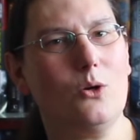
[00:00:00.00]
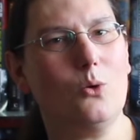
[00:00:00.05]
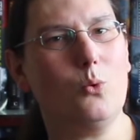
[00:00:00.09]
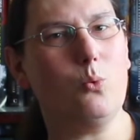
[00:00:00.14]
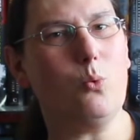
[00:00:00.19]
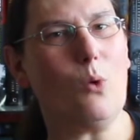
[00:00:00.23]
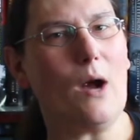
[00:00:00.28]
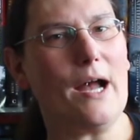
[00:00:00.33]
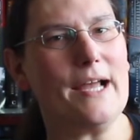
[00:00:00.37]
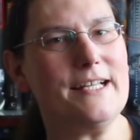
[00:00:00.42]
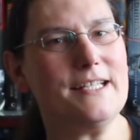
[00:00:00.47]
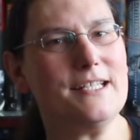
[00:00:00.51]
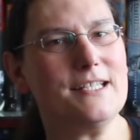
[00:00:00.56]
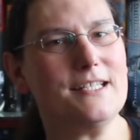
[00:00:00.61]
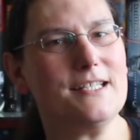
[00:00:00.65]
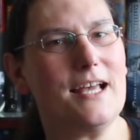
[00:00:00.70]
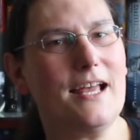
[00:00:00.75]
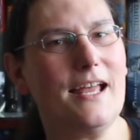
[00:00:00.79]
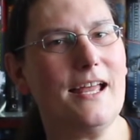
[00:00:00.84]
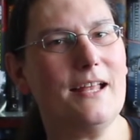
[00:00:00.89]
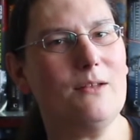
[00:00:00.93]
quite
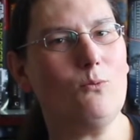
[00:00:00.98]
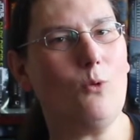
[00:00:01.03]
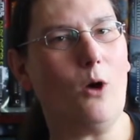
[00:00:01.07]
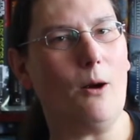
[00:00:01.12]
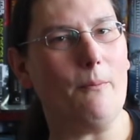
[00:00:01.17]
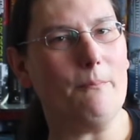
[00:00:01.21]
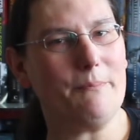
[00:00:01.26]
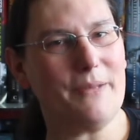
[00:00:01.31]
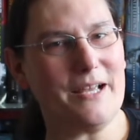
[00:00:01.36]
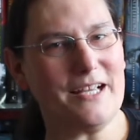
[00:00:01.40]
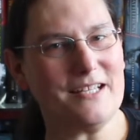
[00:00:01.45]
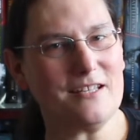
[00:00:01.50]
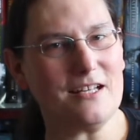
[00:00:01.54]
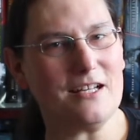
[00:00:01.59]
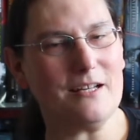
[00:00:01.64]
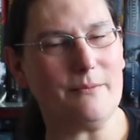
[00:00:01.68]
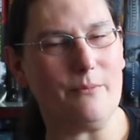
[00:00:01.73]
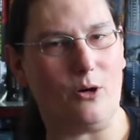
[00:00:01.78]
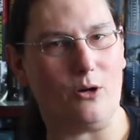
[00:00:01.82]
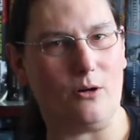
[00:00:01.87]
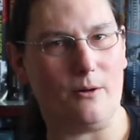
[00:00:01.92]
in one piece
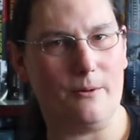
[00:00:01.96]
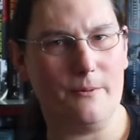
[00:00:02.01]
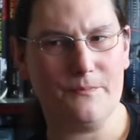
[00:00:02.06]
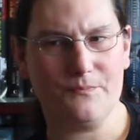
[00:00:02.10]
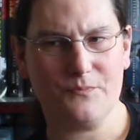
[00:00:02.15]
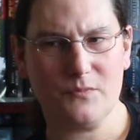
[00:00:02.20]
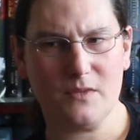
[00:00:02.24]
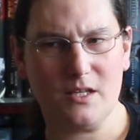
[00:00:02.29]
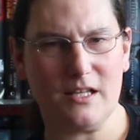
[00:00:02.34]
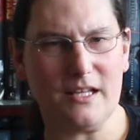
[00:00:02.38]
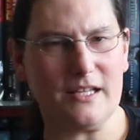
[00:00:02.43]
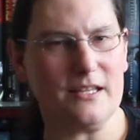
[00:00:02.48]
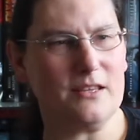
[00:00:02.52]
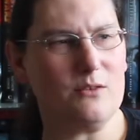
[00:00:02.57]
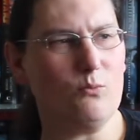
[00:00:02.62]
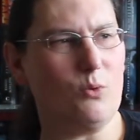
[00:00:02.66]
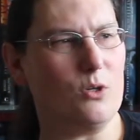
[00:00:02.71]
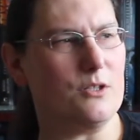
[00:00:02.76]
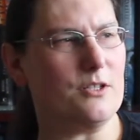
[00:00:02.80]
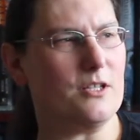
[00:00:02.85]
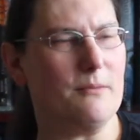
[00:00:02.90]
anymore
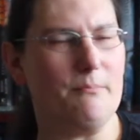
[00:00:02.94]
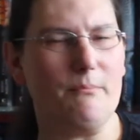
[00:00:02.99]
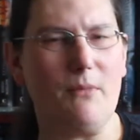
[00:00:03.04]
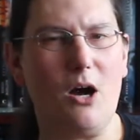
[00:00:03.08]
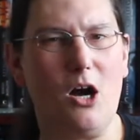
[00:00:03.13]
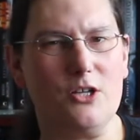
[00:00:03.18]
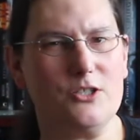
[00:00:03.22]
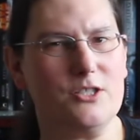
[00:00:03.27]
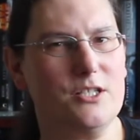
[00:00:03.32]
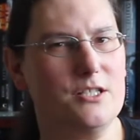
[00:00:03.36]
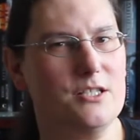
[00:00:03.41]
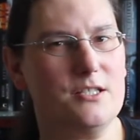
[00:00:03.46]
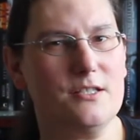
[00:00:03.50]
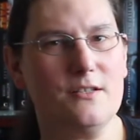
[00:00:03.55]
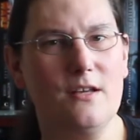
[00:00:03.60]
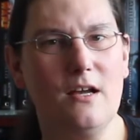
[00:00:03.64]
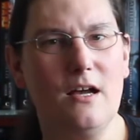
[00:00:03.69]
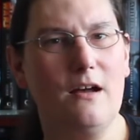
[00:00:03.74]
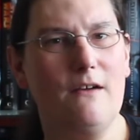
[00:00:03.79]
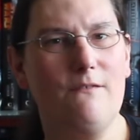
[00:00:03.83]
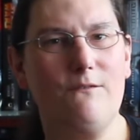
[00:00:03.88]
one of the Martians
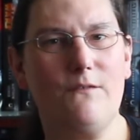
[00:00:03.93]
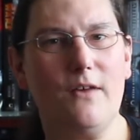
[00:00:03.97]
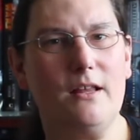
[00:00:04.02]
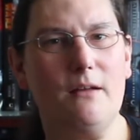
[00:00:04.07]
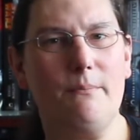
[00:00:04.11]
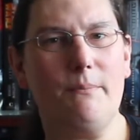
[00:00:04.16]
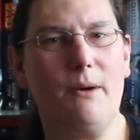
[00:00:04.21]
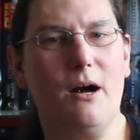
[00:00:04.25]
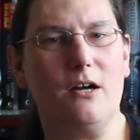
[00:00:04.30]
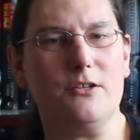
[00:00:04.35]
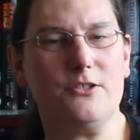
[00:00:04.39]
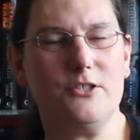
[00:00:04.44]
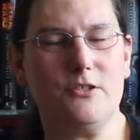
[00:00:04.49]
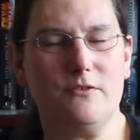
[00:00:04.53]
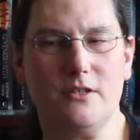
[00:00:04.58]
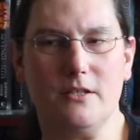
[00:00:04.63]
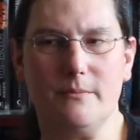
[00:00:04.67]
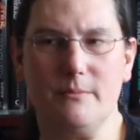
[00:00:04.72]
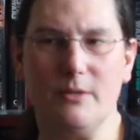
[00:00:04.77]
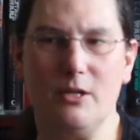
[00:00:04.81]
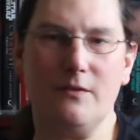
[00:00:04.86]
fell apart
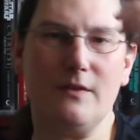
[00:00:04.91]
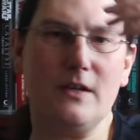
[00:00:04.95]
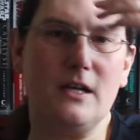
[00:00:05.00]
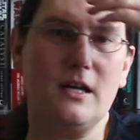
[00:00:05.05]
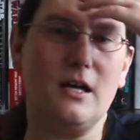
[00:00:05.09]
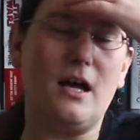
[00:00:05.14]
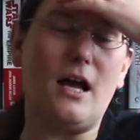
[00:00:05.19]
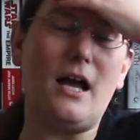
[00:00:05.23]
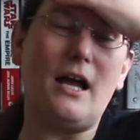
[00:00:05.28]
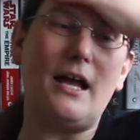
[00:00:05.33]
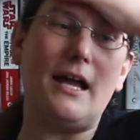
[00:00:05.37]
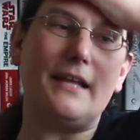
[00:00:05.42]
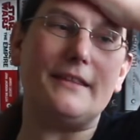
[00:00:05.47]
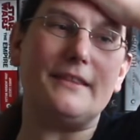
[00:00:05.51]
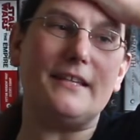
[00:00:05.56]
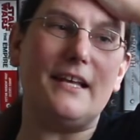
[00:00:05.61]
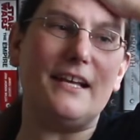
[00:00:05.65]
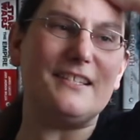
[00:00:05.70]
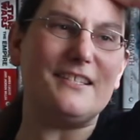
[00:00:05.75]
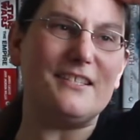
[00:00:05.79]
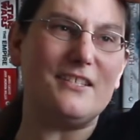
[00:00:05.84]
during the move. Uh,
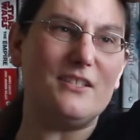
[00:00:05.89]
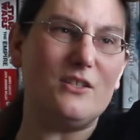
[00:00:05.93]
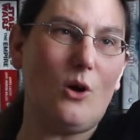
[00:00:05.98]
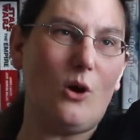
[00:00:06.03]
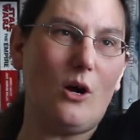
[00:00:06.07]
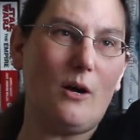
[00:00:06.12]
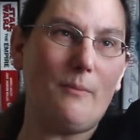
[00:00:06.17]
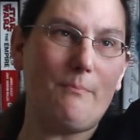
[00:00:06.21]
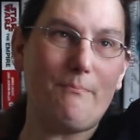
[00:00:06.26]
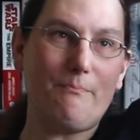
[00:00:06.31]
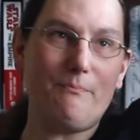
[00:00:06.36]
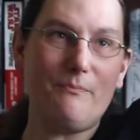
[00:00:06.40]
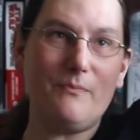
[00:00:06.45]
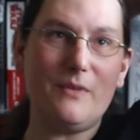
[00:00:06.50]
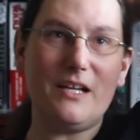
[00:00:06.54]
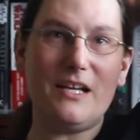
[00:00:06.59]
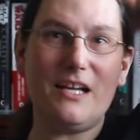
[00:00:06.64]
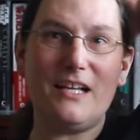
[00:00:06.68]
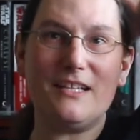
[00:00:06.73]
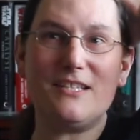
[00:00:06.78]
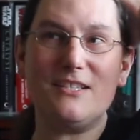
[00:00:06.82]
it's not a,
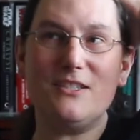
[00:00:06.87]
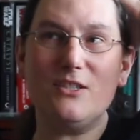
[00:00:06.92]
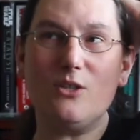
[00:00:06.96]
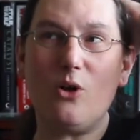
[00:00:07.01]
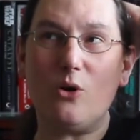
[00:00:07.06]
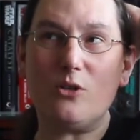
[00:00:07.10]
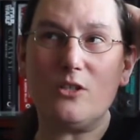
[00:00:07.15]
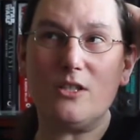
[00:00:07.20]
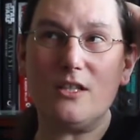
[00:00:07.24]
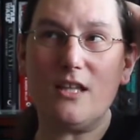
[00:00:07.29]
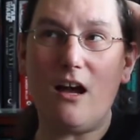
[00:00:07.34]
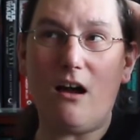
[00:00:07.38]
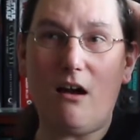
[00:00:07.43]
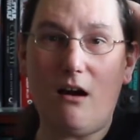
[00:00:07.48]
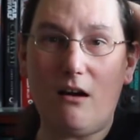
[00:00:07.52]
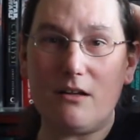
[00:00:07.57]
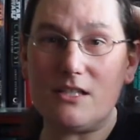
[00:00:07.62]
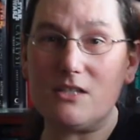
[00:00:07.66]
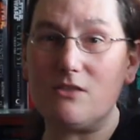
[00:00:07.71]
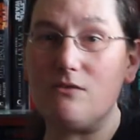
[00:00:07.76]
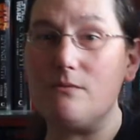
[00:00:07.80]
it's not the
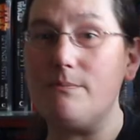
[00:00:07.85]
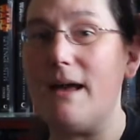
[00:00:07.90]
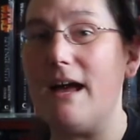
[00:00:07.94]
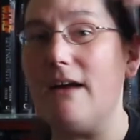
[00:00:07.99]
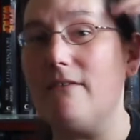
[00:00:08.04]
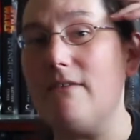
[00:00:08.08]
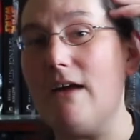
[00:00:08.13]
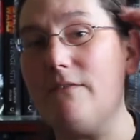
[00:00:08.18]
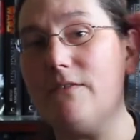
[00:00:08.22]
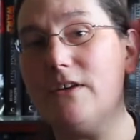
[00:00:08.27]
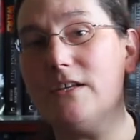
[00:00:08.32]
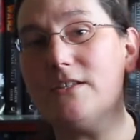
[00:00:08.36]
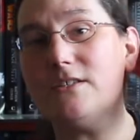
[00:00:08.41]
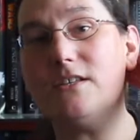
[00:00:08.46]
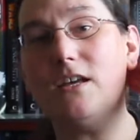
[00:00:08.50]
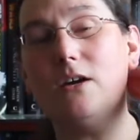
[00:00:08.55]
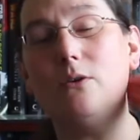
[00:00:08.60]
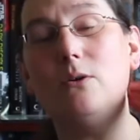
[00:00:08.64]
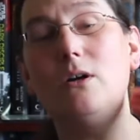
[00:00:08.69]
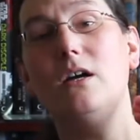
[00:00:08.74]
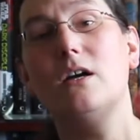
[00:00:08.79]
hardest repair ever,
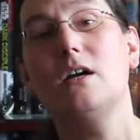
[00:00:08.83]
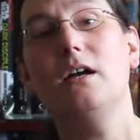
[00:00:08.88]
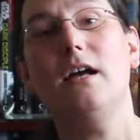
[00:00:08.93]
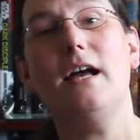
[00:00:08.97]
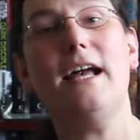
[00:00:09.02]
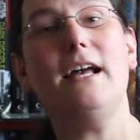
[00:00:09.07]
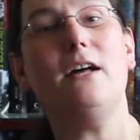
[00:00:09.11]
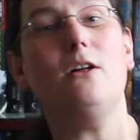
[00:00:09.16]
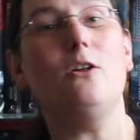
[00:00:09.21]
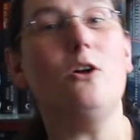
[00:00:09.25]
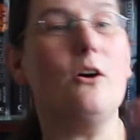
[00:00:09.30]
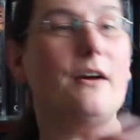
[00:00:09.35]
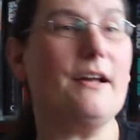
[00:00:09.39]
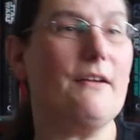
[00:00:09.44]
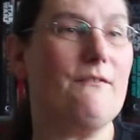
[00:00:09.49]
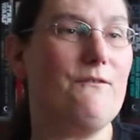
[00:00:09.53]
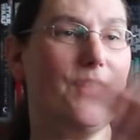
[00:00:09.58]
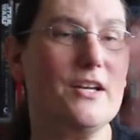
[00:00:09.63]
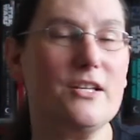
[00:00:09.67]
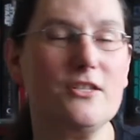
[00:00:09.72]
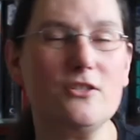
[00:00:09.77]
so it'll all get
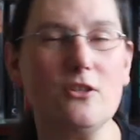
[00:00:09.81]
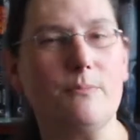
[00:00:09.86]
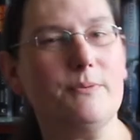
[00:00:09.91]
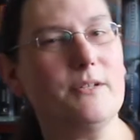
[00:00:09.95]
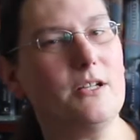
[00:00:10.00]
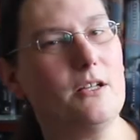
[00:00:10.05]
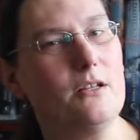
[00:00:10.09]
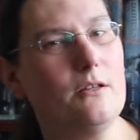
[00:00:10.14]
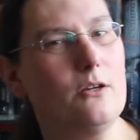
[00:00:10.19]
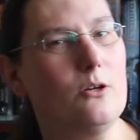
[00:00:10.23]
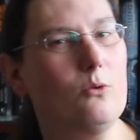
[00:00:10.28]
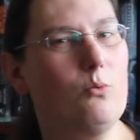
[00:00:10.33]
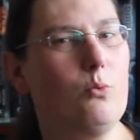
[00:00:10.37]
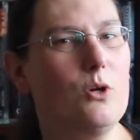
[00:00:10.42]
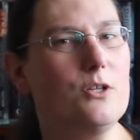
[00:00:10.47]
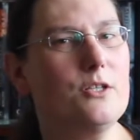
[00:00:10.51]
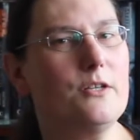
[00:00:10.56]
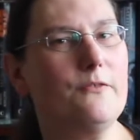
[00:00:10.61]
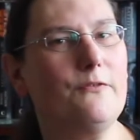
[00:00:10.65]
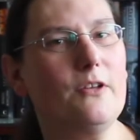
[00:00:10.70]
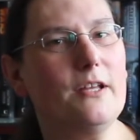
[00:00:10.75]
fixed up and it'll look
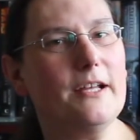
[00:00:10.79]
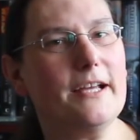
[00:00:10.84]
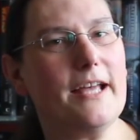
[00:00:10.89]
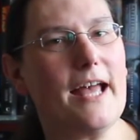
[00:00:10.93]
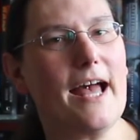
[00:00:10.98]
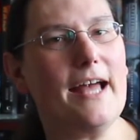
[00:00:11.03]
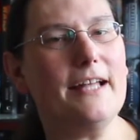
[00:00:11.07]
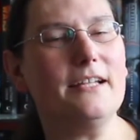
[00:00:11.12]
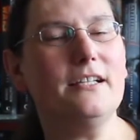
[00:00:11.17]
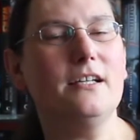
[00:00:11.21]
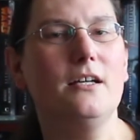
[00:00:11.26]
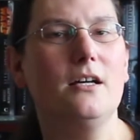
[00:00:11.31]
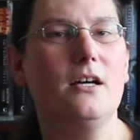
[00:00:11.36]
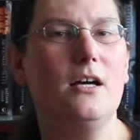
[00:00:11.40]
wonderful again.